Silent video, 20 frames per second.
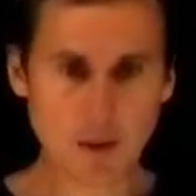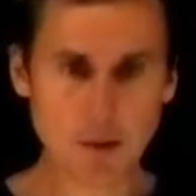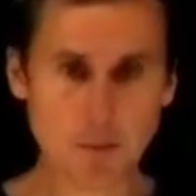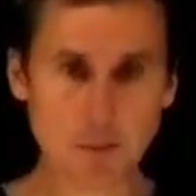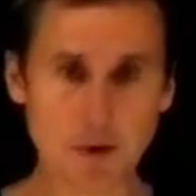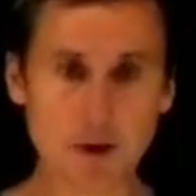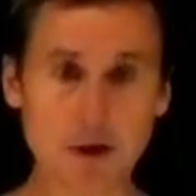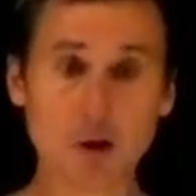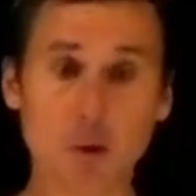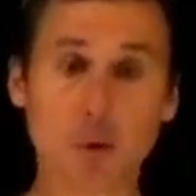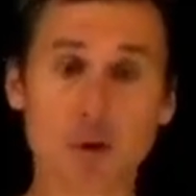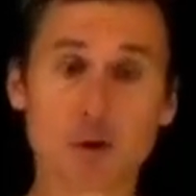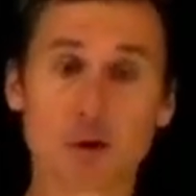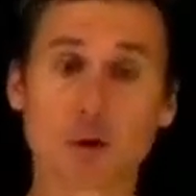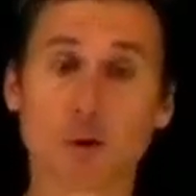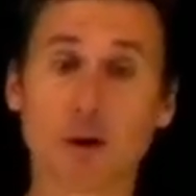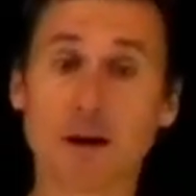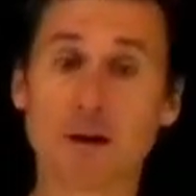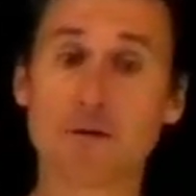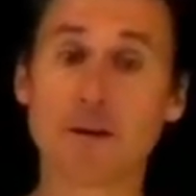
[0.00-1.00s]
but you don't want to
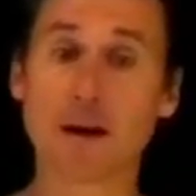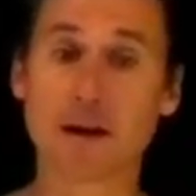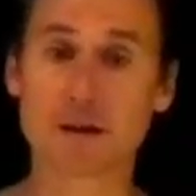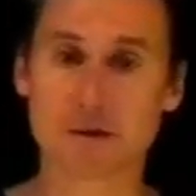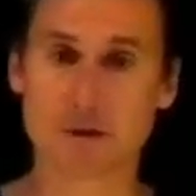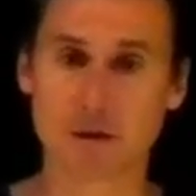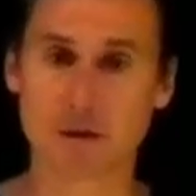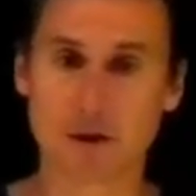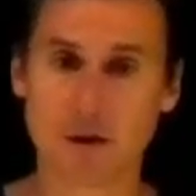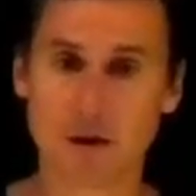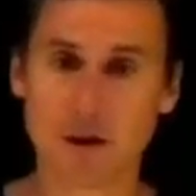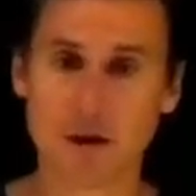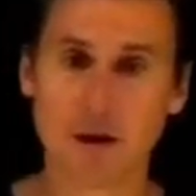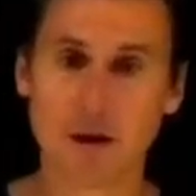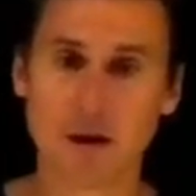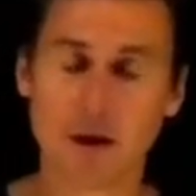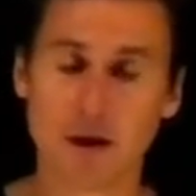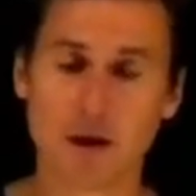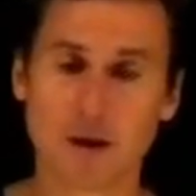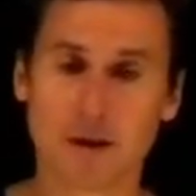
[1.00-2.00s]
go any faster.
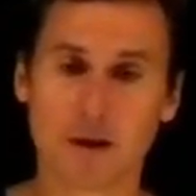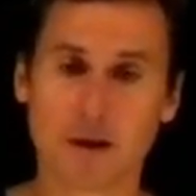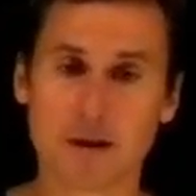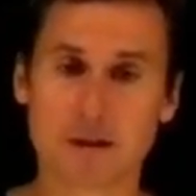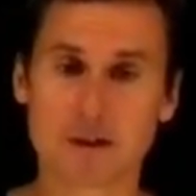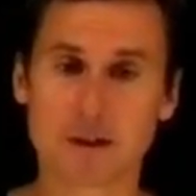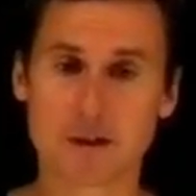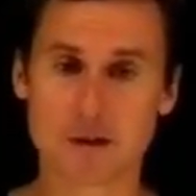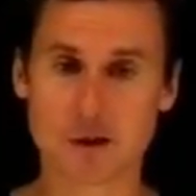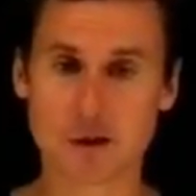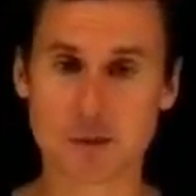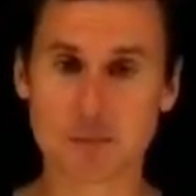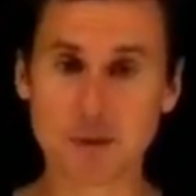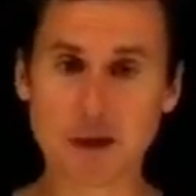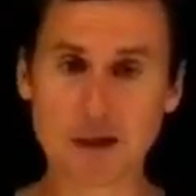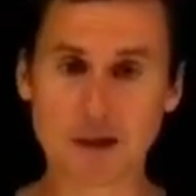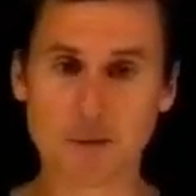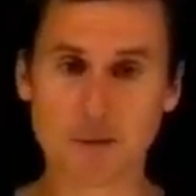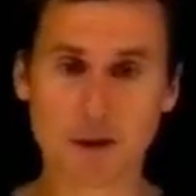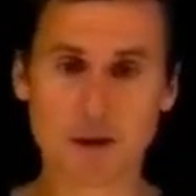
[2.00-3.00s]
That is, there's a
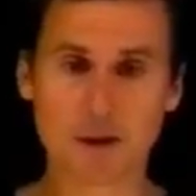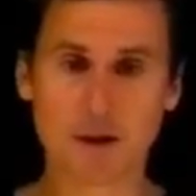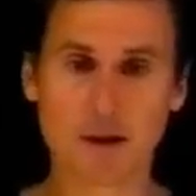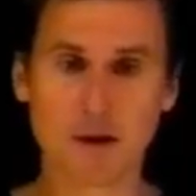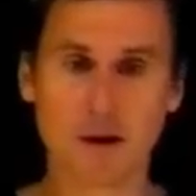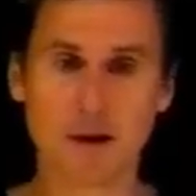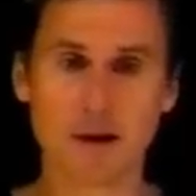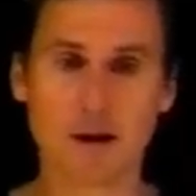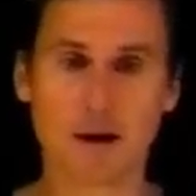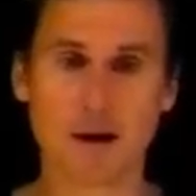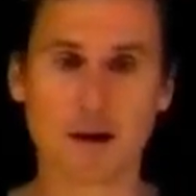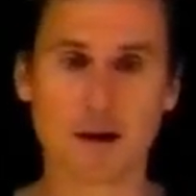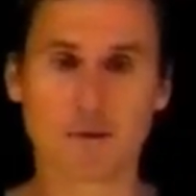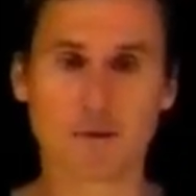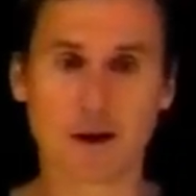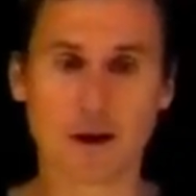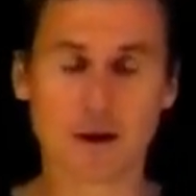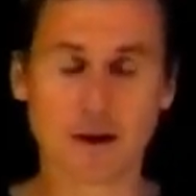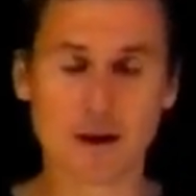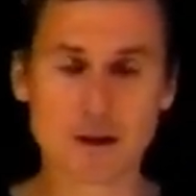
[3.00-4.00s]
speed limit, and
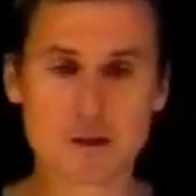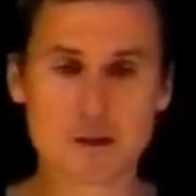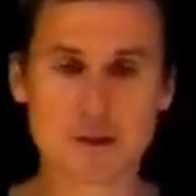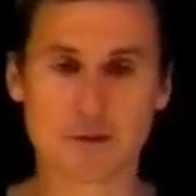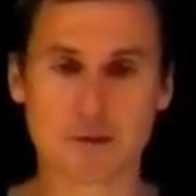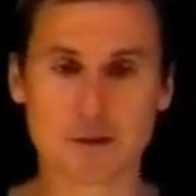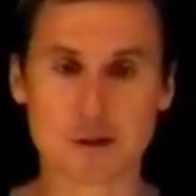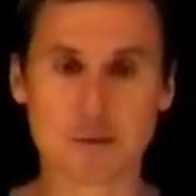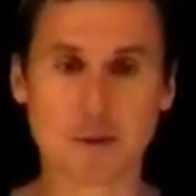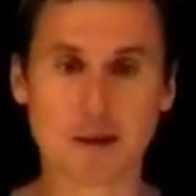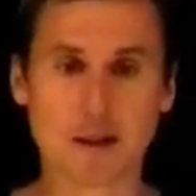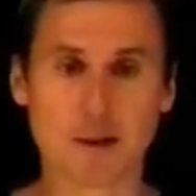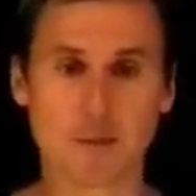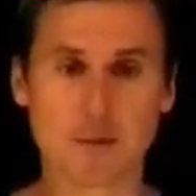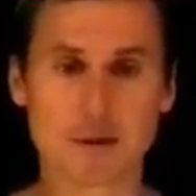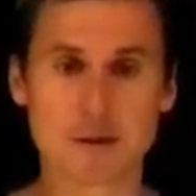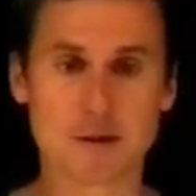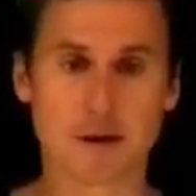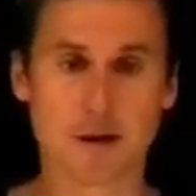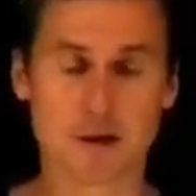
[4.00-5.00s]
violations of the speed
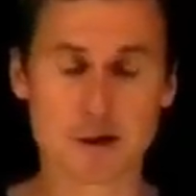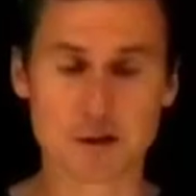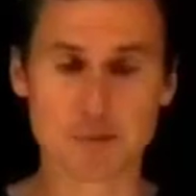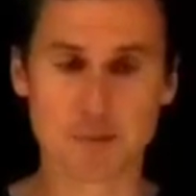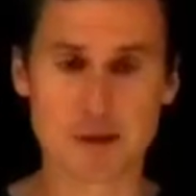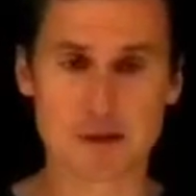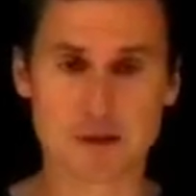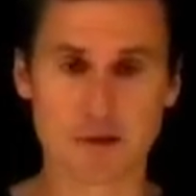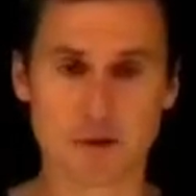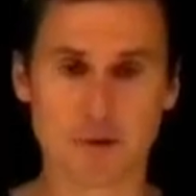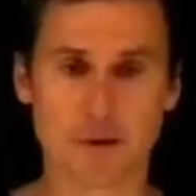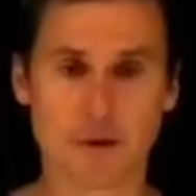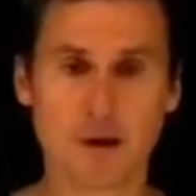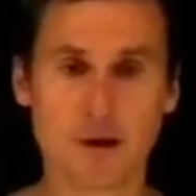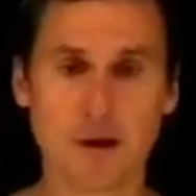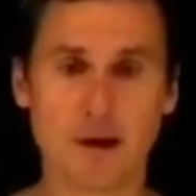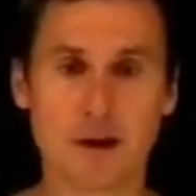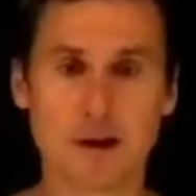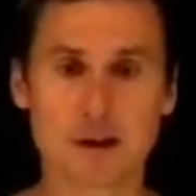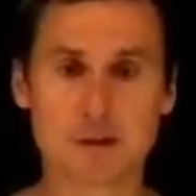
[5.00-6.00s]
limits are expensive,
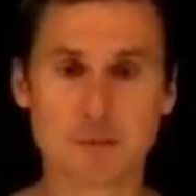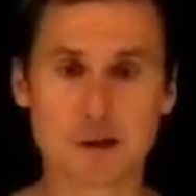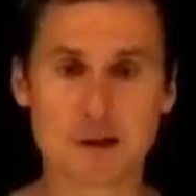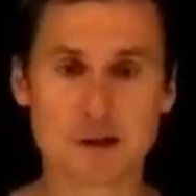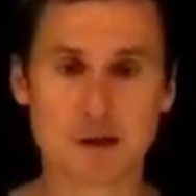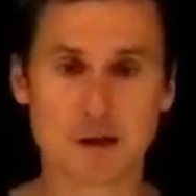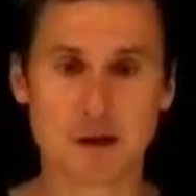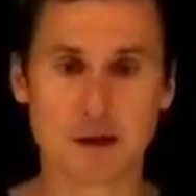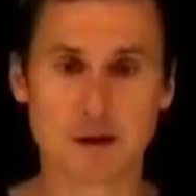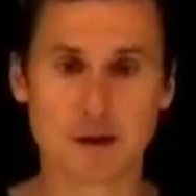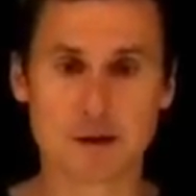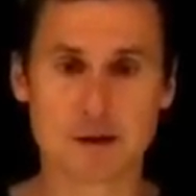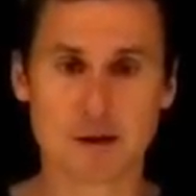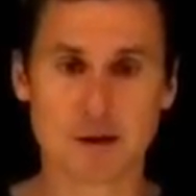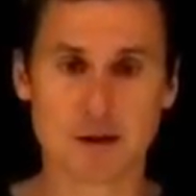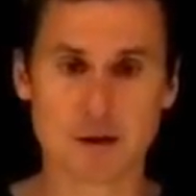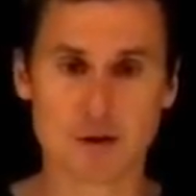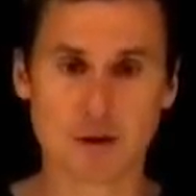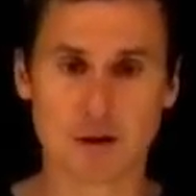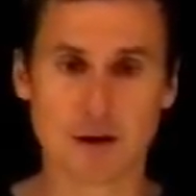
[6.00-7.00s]
especially in this
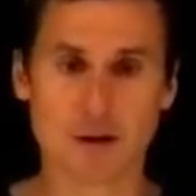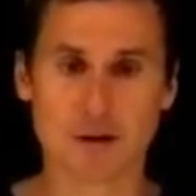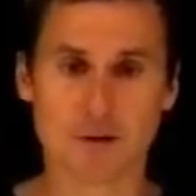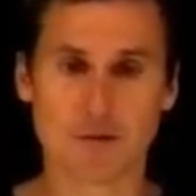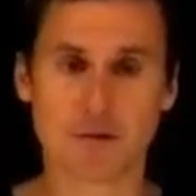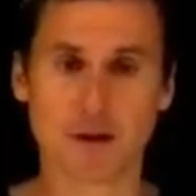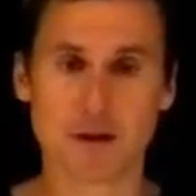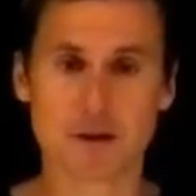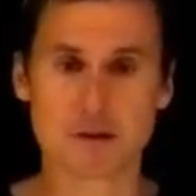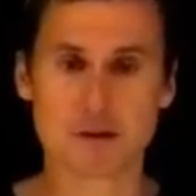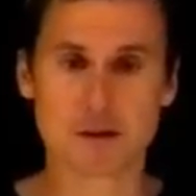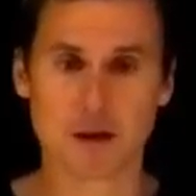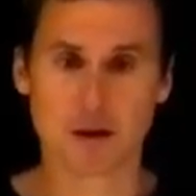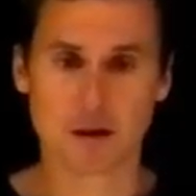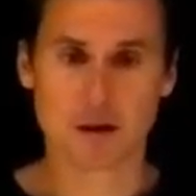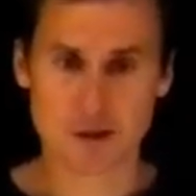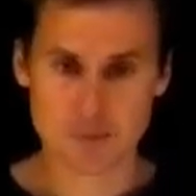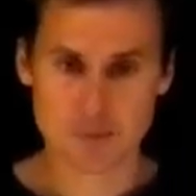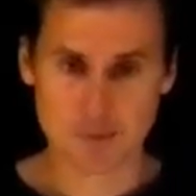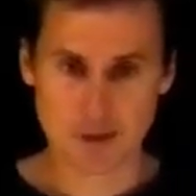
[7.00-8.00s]
country here. Fines
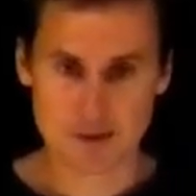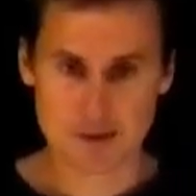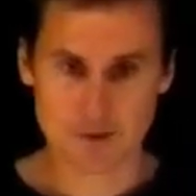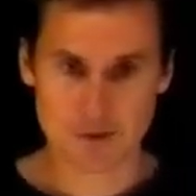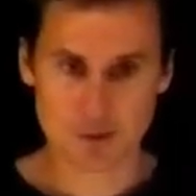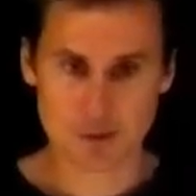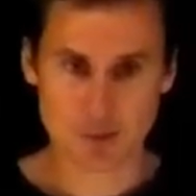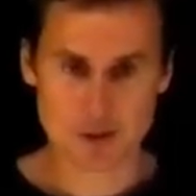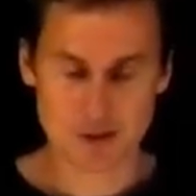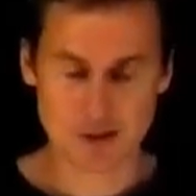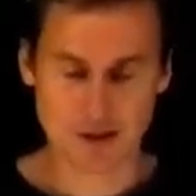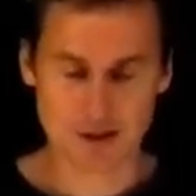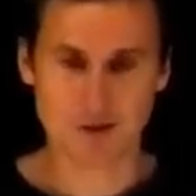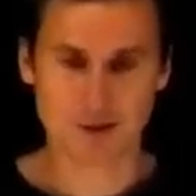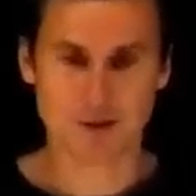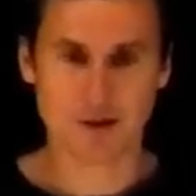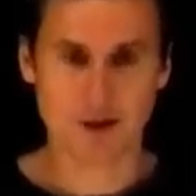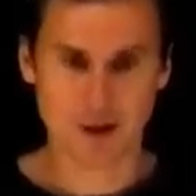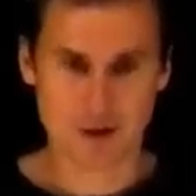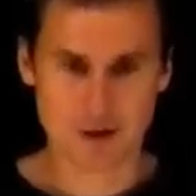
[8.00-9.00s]
are expensive in Switzerland,
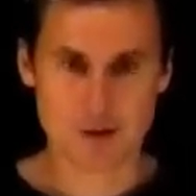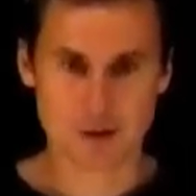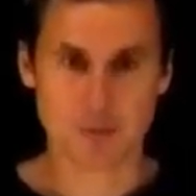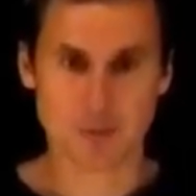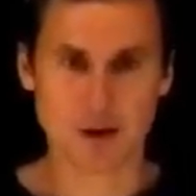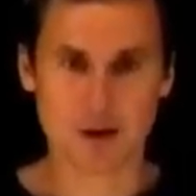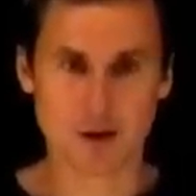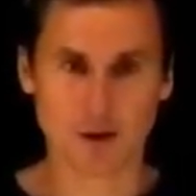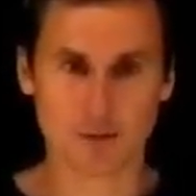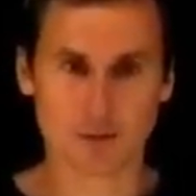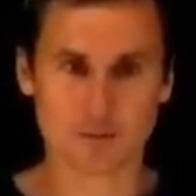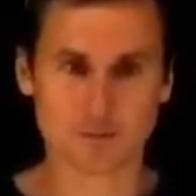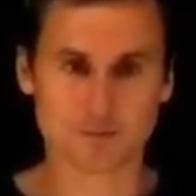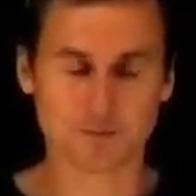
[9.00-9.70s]
as you may know.